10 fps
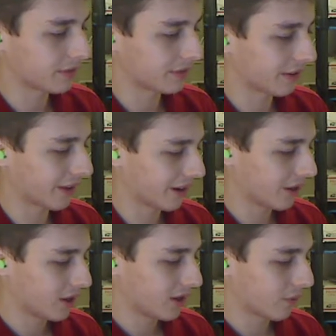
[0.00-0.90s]
And then,
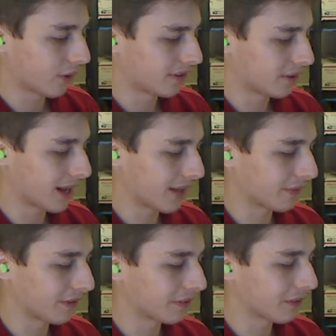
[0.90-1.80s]
of course, you have
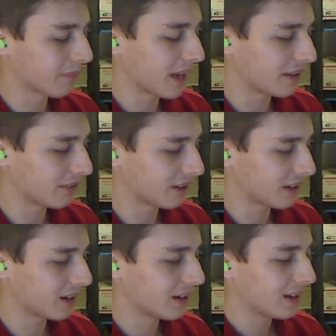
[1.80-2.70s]
this
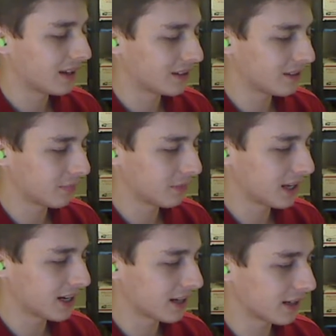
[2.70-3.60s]
menacing,
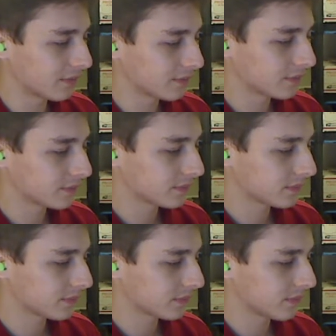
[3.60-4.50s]
intimidating,
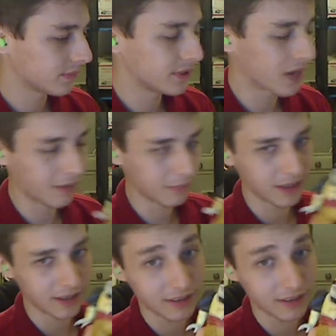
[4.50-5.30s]
dominant